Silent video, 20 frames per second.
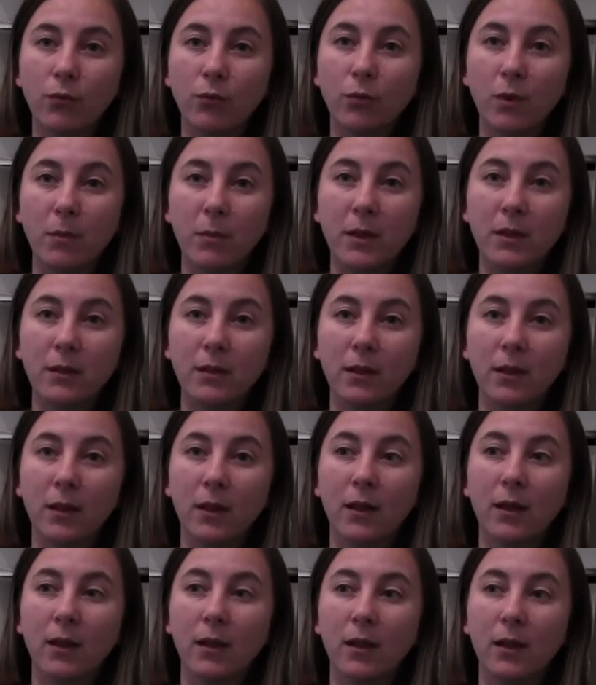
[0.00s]
of women,
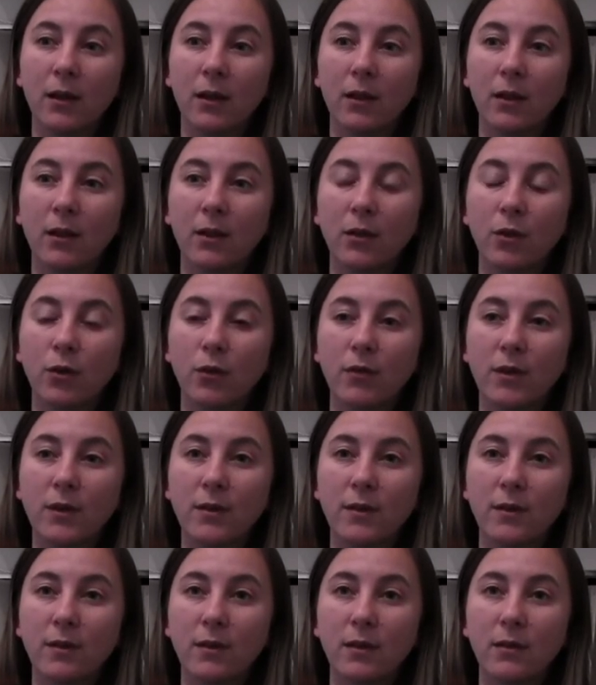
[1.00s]
this
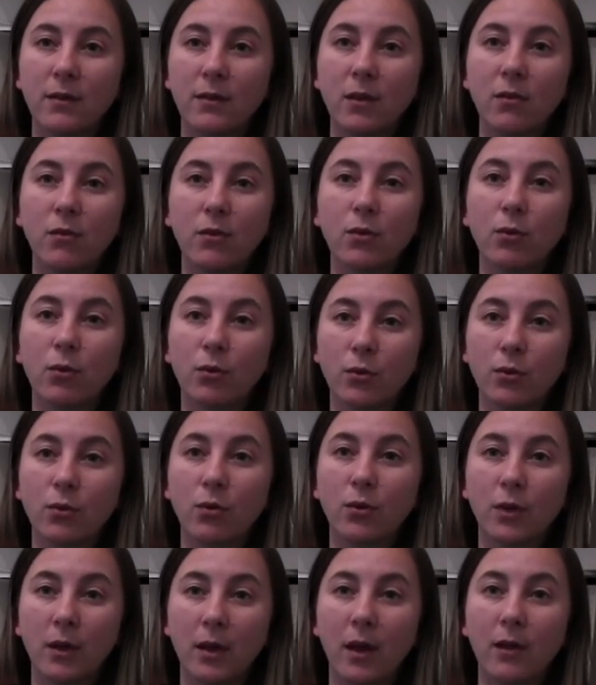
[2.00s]
is a serious
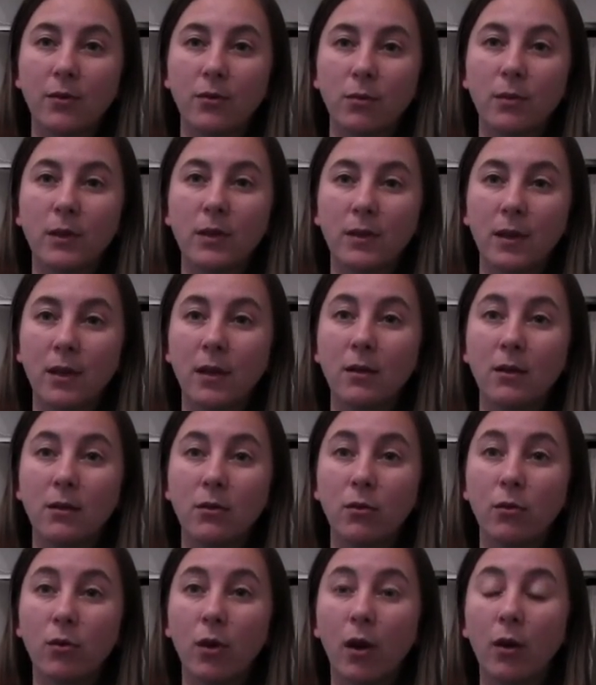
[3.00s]
concern that has to be taken
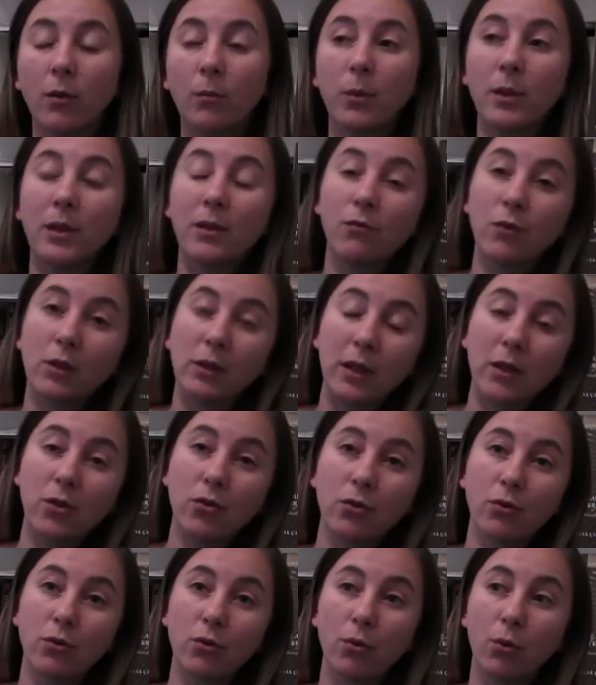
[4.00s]
into account, but in
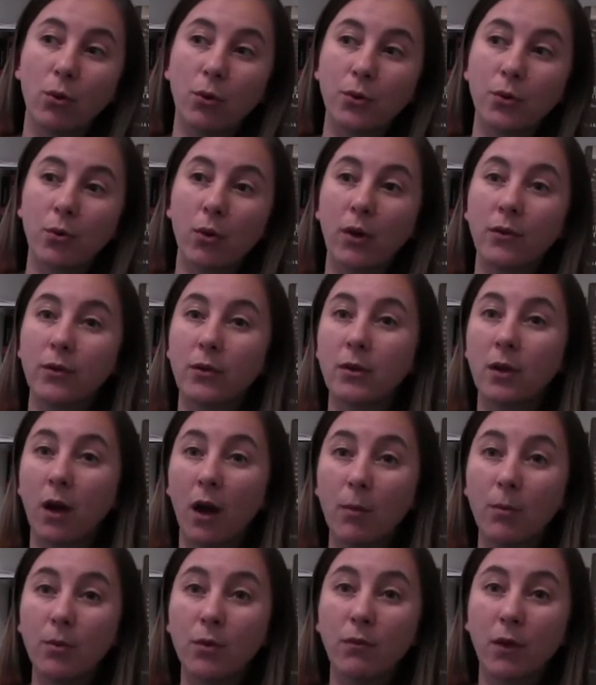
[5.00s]
relation to also other
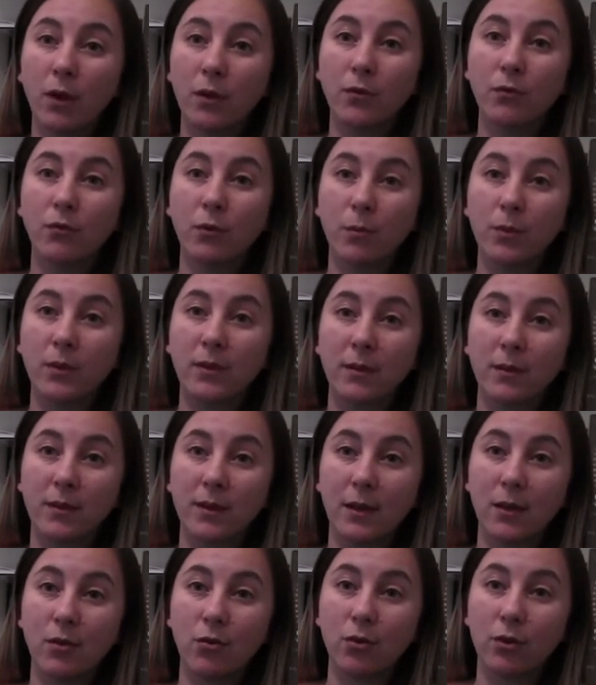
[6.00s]
types of
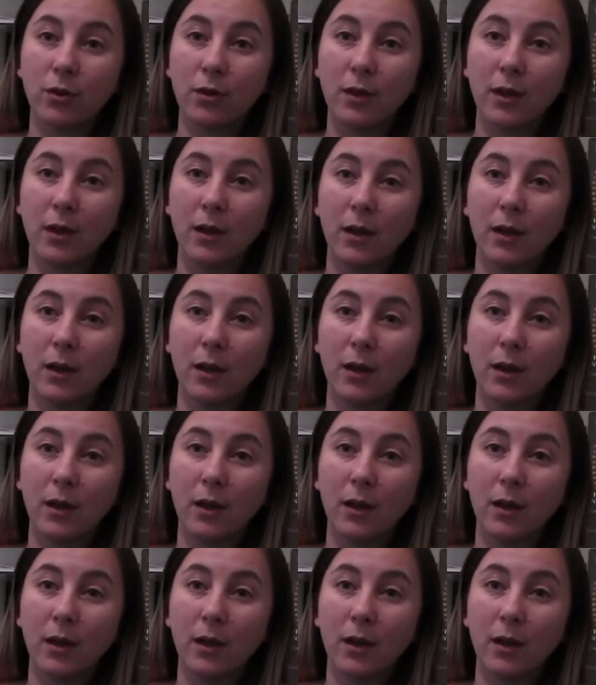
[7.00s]
underrepresentation.